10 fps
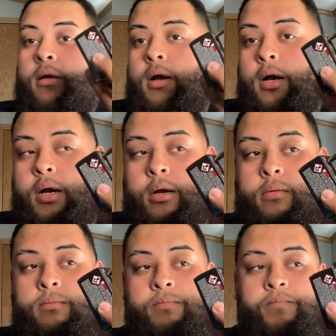I'm
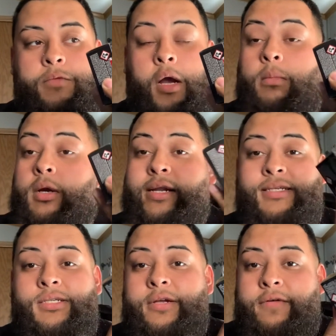looking
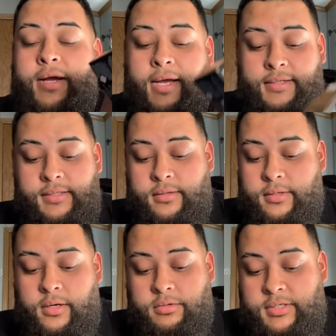into different kinds,
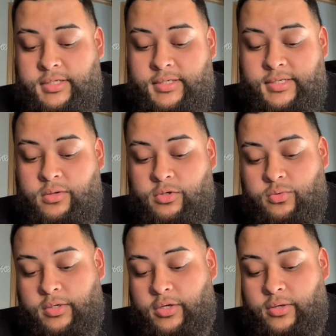you know, just to see which
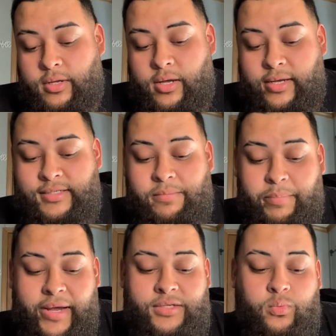one is the
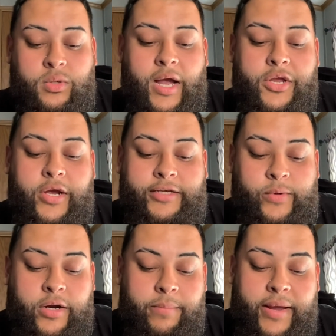best, what kind you guys
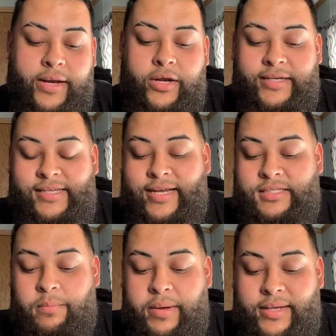recommend, you guys think is
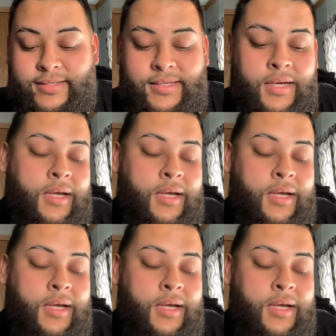the best.